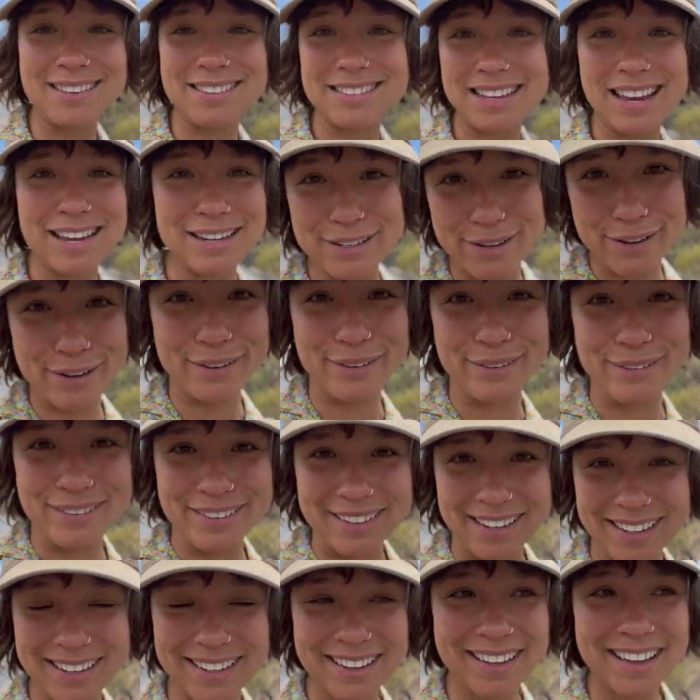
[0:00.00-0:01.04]
stay
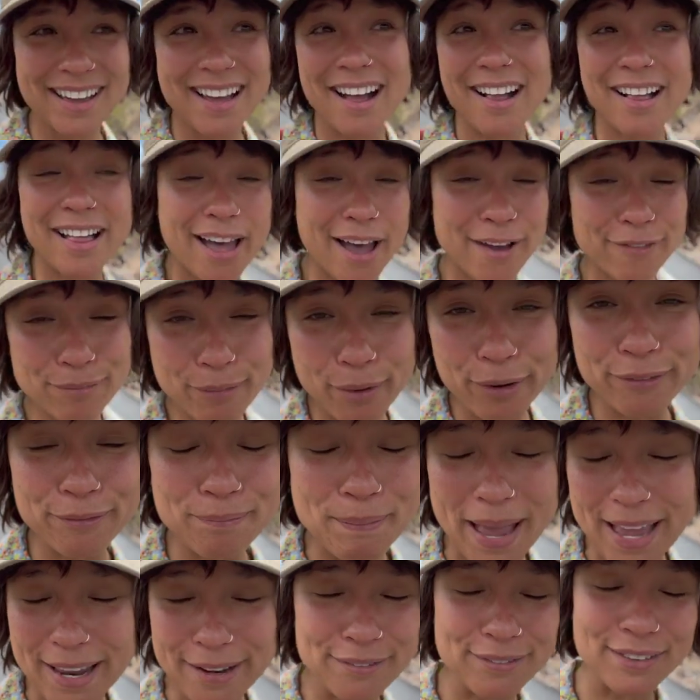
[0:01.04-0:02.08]
tuned I'll have more
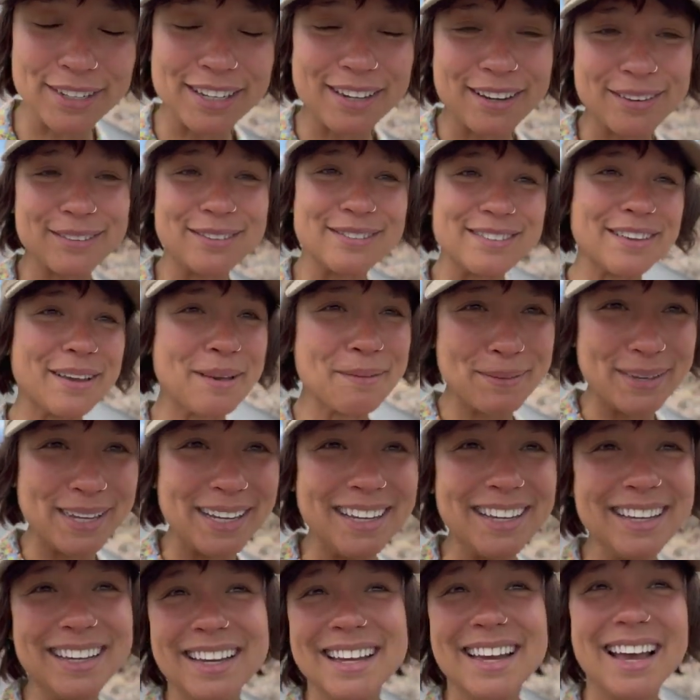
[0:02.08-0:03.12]
pen videos
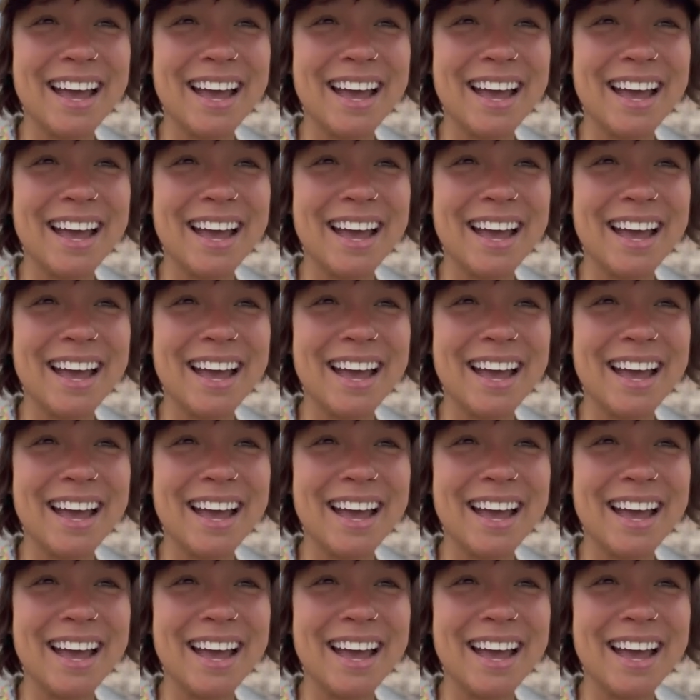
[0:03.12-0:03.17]
coming.